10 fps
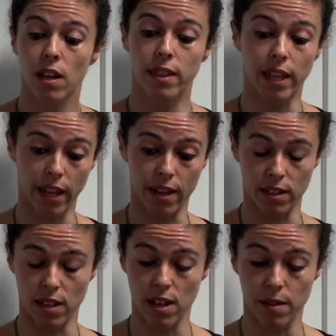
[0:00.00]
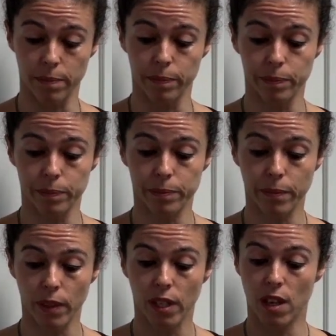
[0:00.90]
they can
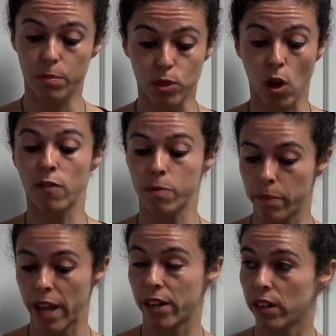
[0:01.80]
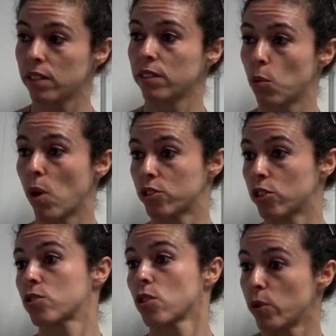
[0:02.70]
absorb better the
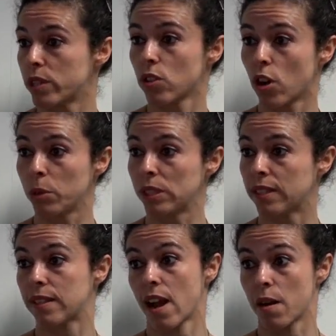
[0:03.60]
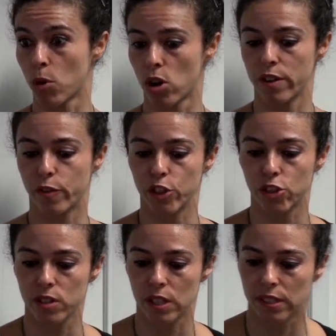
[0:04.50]
water, so it's normal that they are more
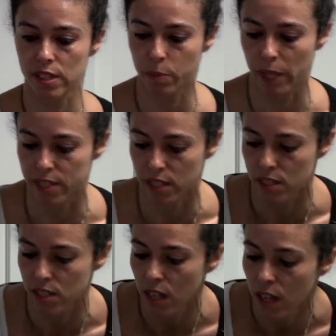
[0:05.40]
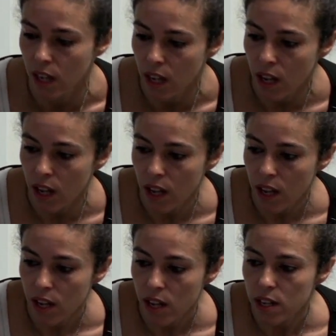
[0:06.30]
efficient in these places.
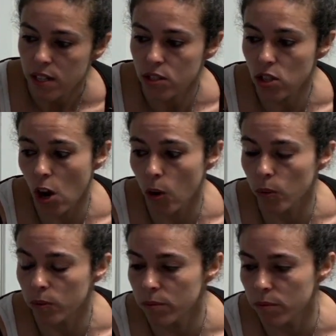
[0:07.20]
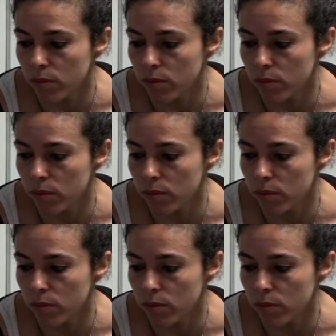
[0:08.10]
So